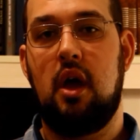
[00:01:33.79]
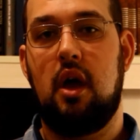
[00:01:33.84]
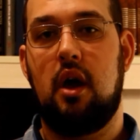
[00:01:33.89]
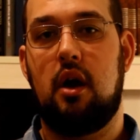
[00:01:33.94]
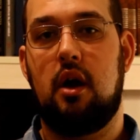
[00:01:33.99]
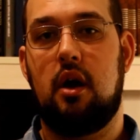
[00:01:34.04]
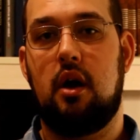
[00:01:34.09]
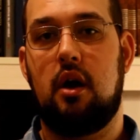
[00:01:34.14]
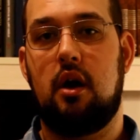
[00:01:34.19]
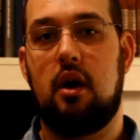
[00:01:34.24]

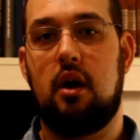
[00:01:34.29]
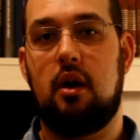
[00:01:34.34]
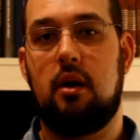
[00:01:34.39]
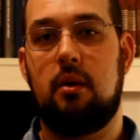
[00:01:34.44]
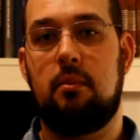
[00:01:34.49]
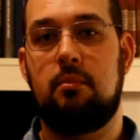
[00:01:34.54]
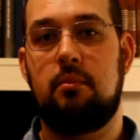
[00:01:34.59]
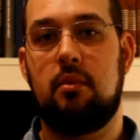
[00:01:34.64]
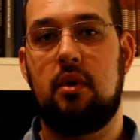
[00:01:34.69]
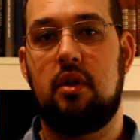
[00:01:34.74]

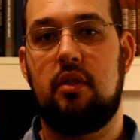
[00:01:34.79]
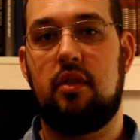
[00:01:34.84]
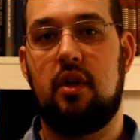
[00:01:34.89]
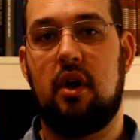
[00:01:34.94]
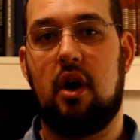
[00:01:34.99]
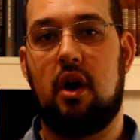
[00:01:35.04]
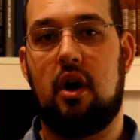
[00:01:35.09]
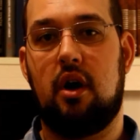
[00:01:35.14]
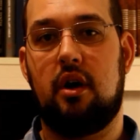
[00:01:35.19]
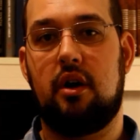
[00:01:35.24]

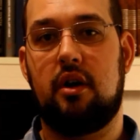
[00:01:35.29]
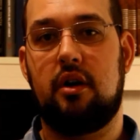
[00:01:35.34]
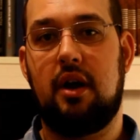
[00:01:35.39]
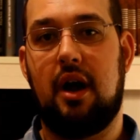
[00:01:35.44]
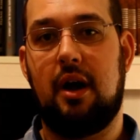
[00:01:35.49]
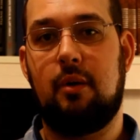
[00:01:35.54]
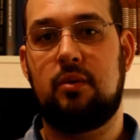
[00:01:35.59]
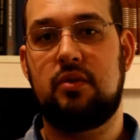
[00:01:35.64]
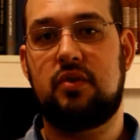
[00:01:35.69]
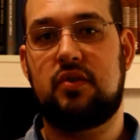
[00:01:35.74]
There are,
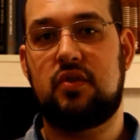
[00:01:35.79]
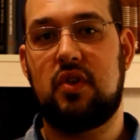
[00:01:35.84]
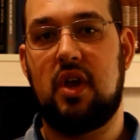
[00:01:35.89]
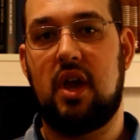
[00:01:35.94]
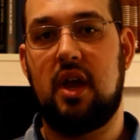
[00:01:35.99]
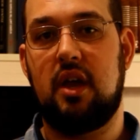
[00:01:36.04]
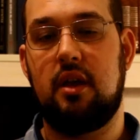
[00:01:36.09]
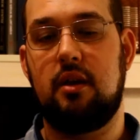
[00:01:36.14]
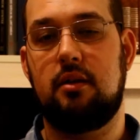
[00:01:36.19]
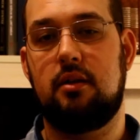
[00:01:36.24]
I would
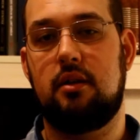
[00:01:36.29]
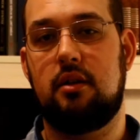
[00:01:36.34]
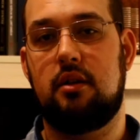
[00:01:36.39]
say,